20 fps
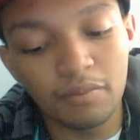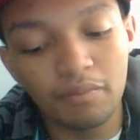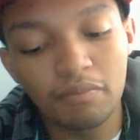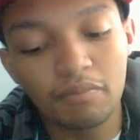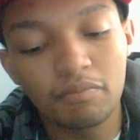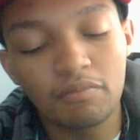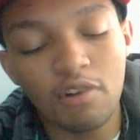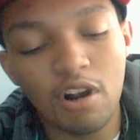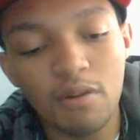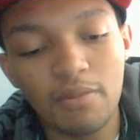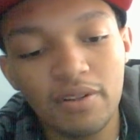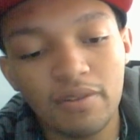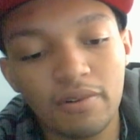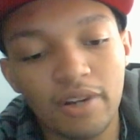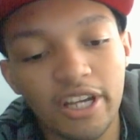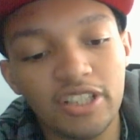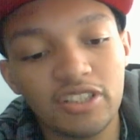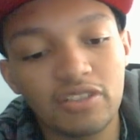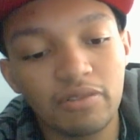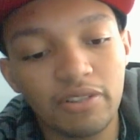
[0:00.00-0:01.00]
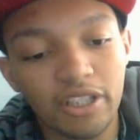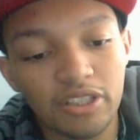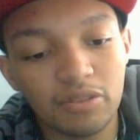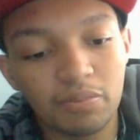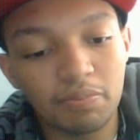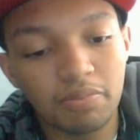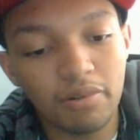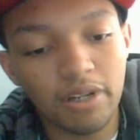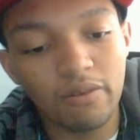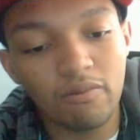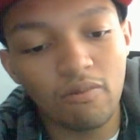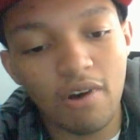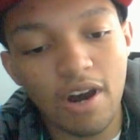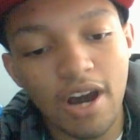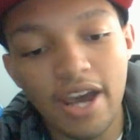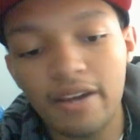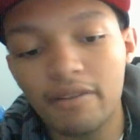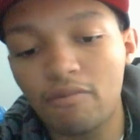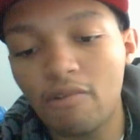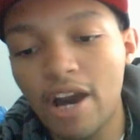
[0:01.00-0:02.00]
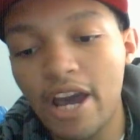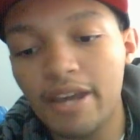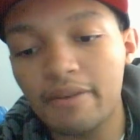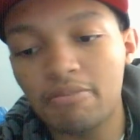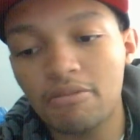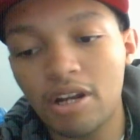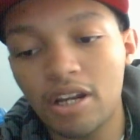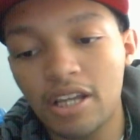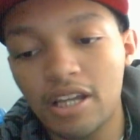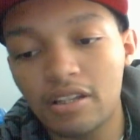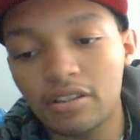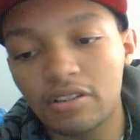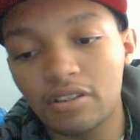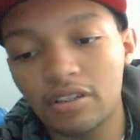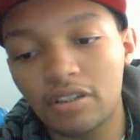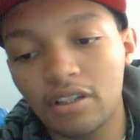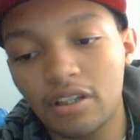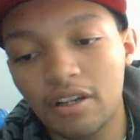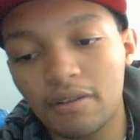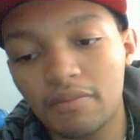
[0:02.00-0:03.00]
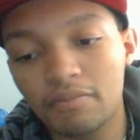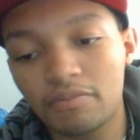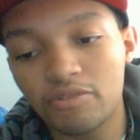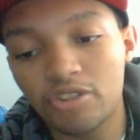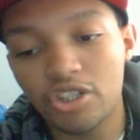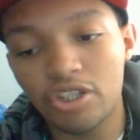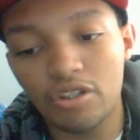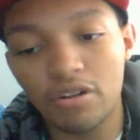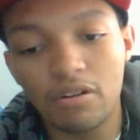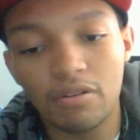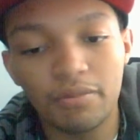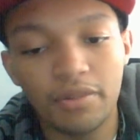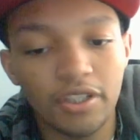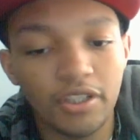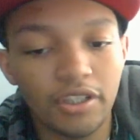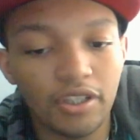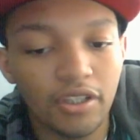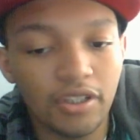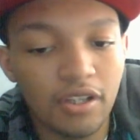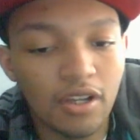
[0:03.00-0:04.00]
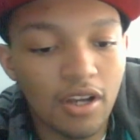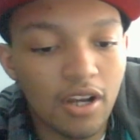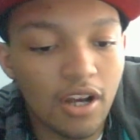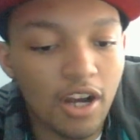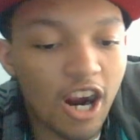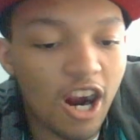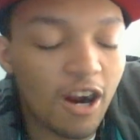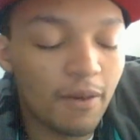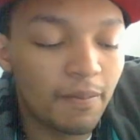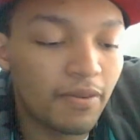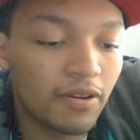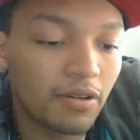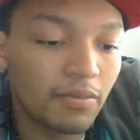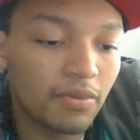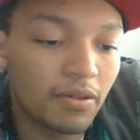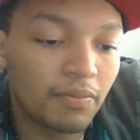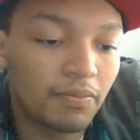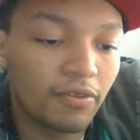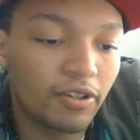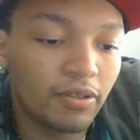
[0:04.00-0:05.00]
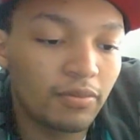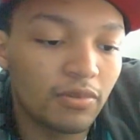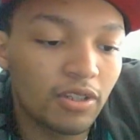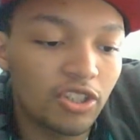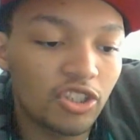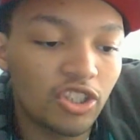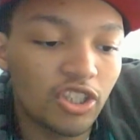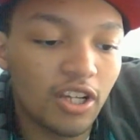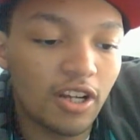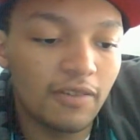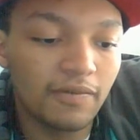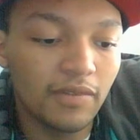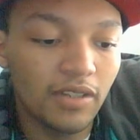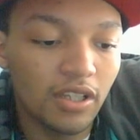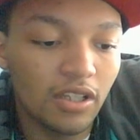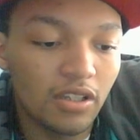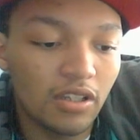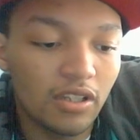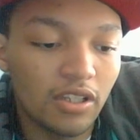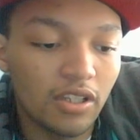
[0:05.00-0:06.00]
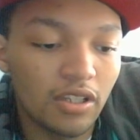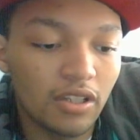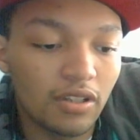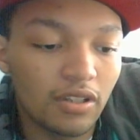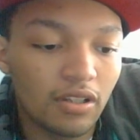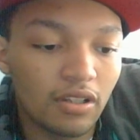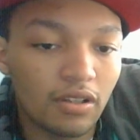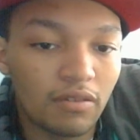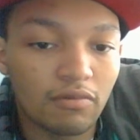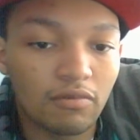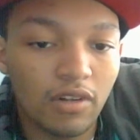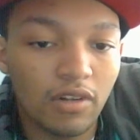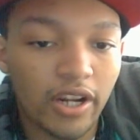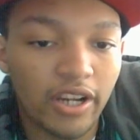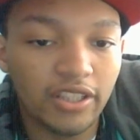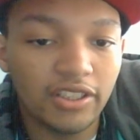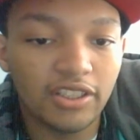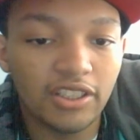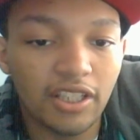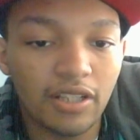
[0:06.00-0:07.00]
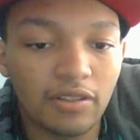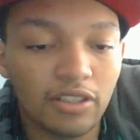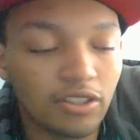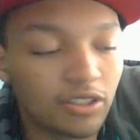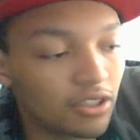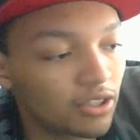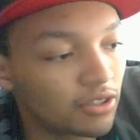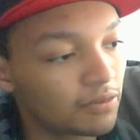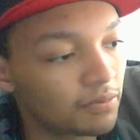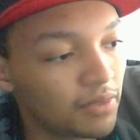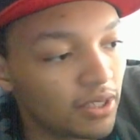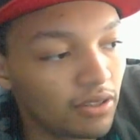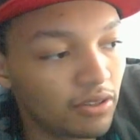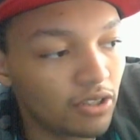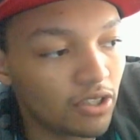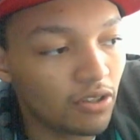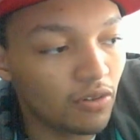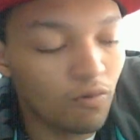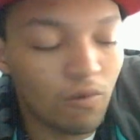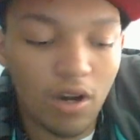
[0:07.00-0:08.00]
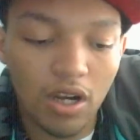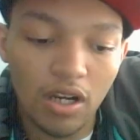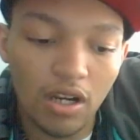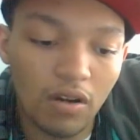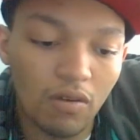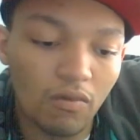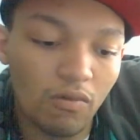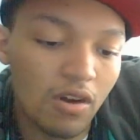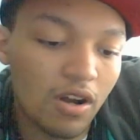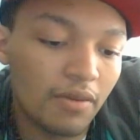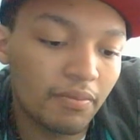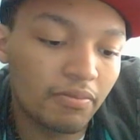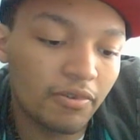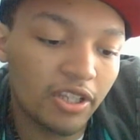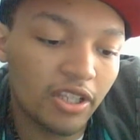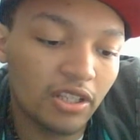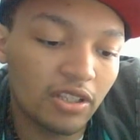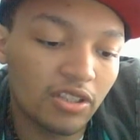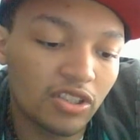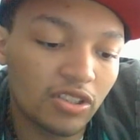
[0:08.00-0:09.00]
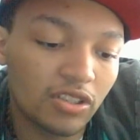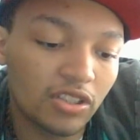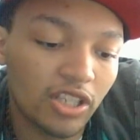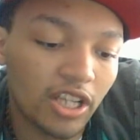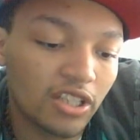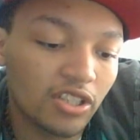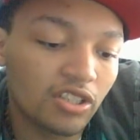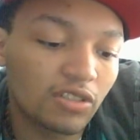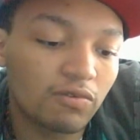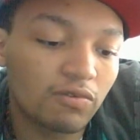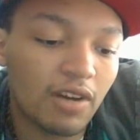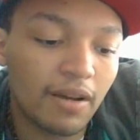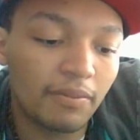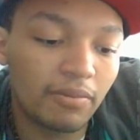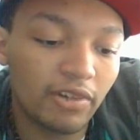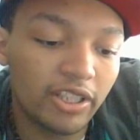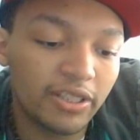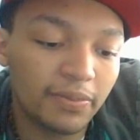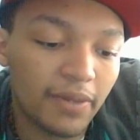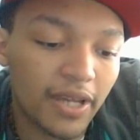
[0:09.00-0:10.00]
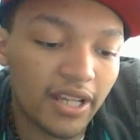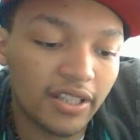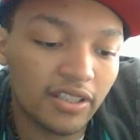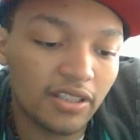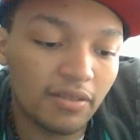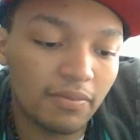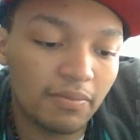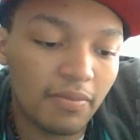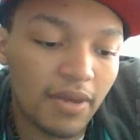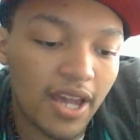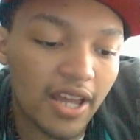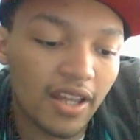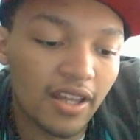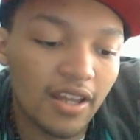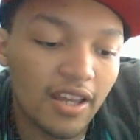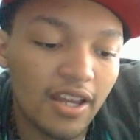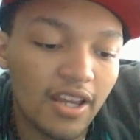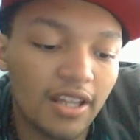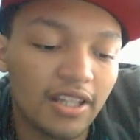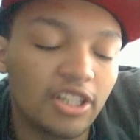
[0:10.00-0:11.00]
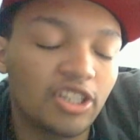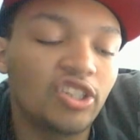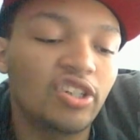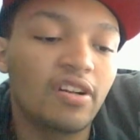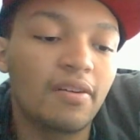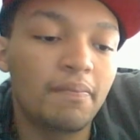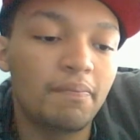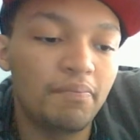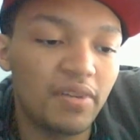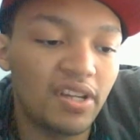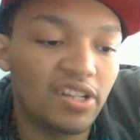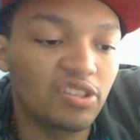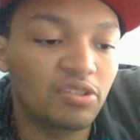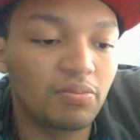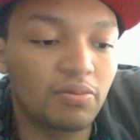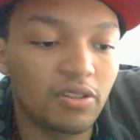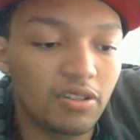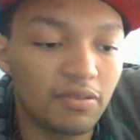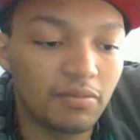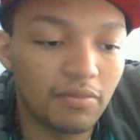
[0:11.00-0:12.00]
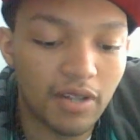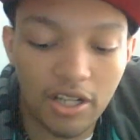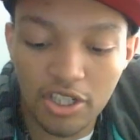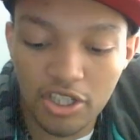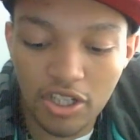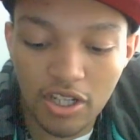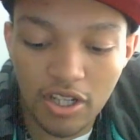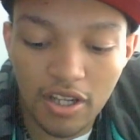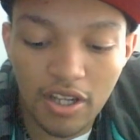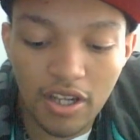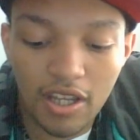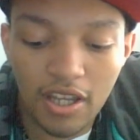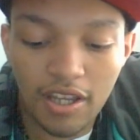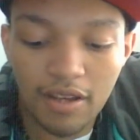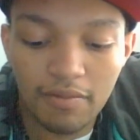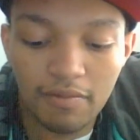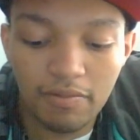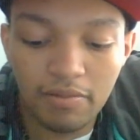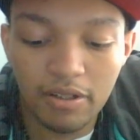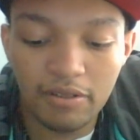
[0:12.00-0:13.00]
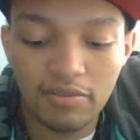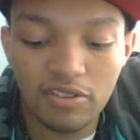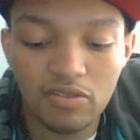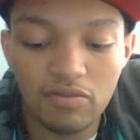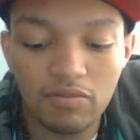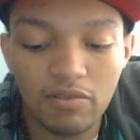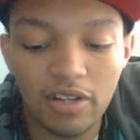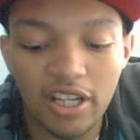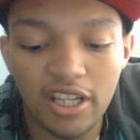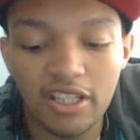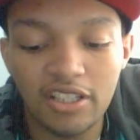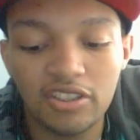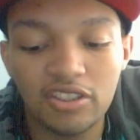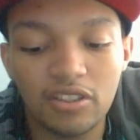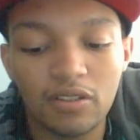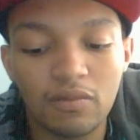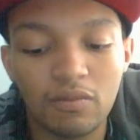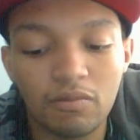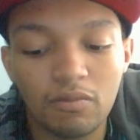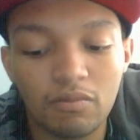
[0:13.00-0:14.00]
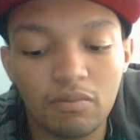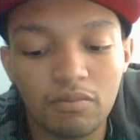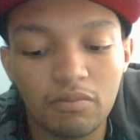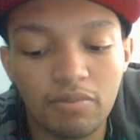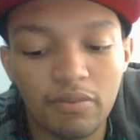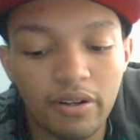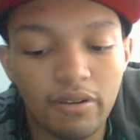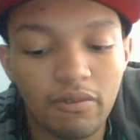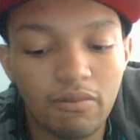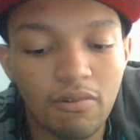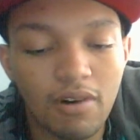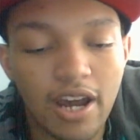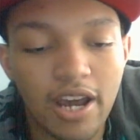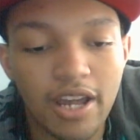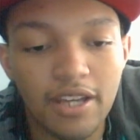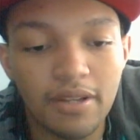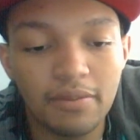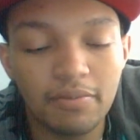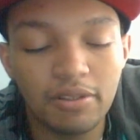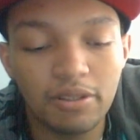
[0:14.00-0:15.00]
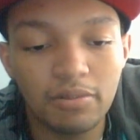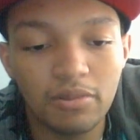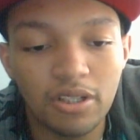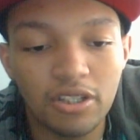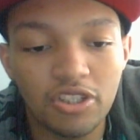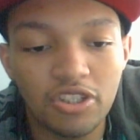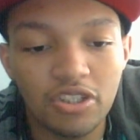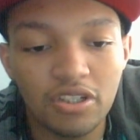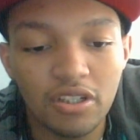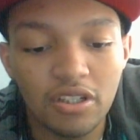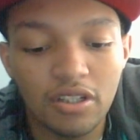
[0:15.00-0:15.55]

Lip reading: Roman Reigns went against Bray Wyatt. Wyatt brought out Strowman and Harper, but pretty much Reigns said, this is me and you one-on-one. Take your Swamp Boys back to the back. Unless you're a bitch, pretty much. And pretty much Reigns and Bray Wyatt pretty much